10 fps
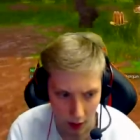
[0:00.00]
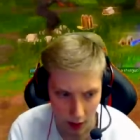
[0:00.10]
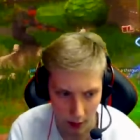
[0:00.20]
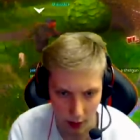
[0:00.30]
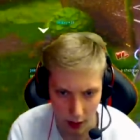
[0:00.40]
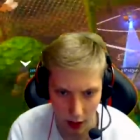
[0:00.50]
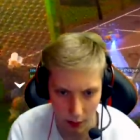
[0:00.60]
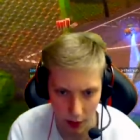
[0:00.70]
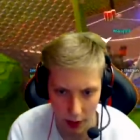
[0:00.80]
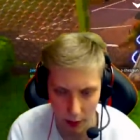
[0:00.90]
There we go,
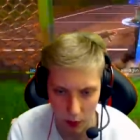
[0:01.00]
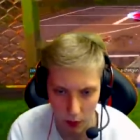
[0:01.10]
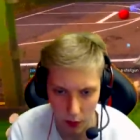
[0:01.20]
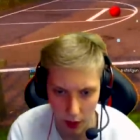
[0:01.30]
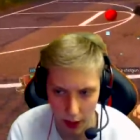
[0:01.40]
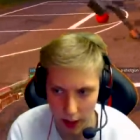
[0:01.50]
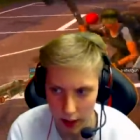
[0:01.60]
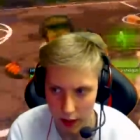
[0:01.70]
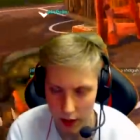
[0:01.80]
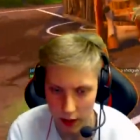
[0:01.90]
buddy boy. It is
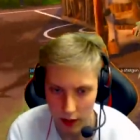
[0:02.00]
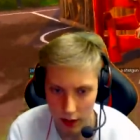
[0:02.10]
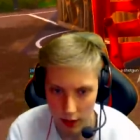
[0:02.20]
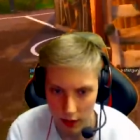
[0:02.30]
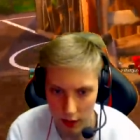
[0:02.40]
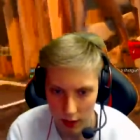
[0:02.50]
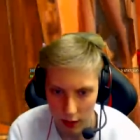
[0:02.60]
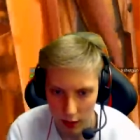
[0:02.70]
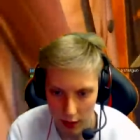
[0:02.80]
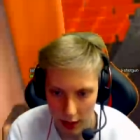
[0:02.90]
lagging so bad.
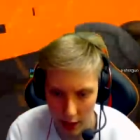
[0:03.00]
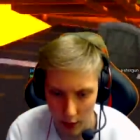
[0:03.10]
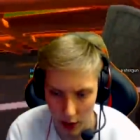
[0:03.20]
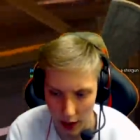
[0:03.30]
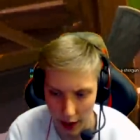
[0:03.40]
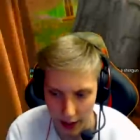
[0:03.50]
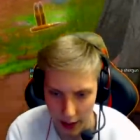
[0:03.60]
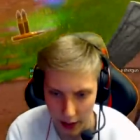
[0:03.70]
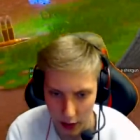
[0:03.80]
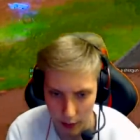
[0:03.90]
Yeah, they were lagging a little